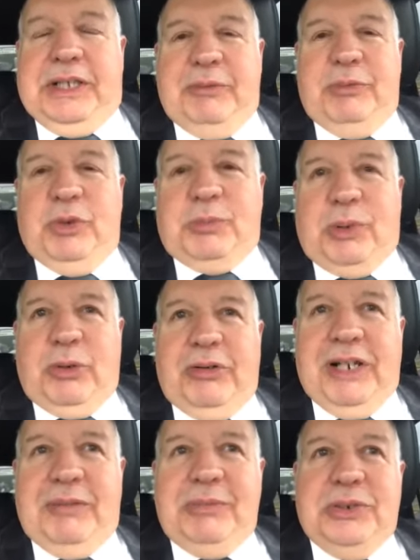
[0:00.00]
get them in a
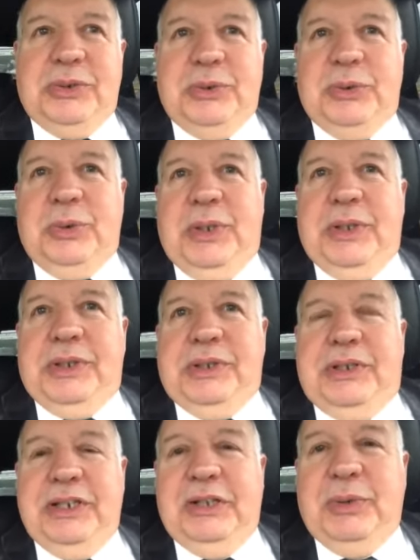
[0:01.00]
program to
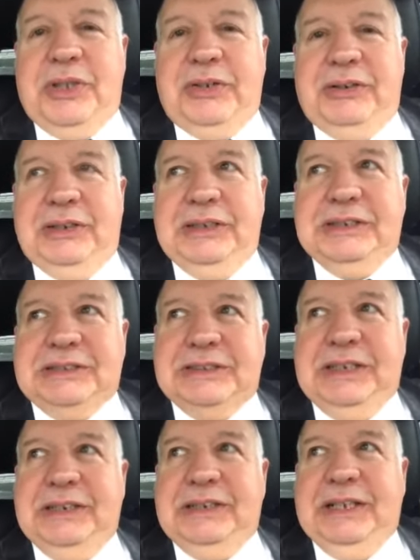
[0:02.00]
deal with their illness
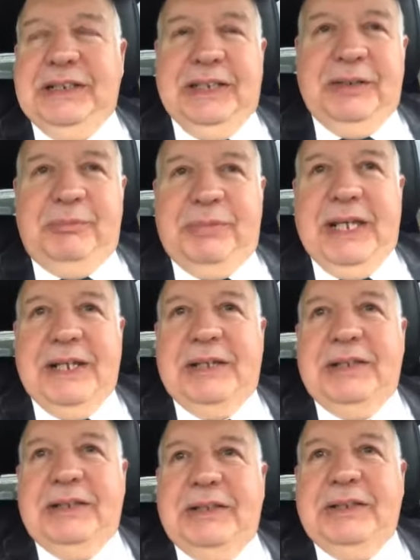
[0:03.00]
and get them back,
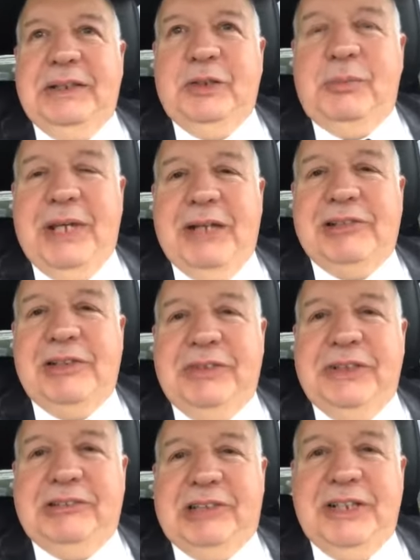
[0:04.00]
back
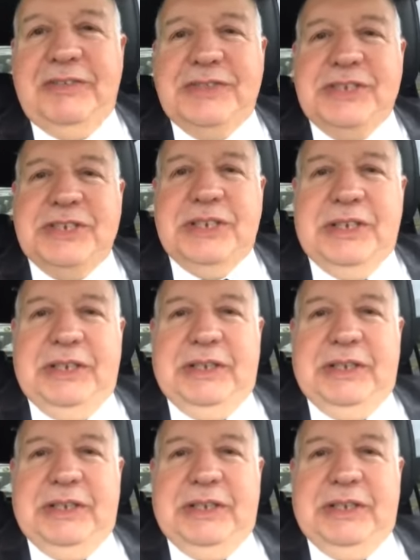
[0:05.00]
living their lives.